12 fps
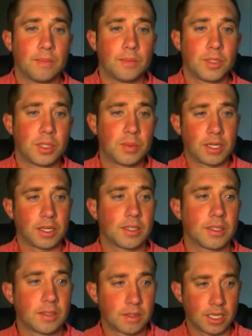just
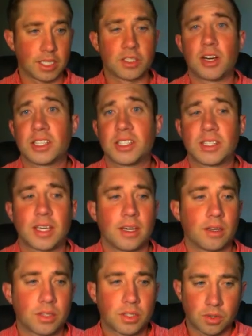because it's not
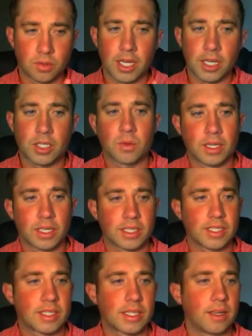scaled. So next we're going to
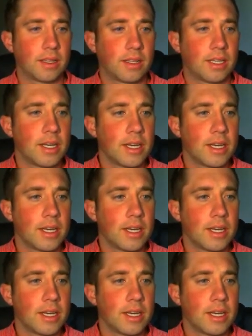scale it.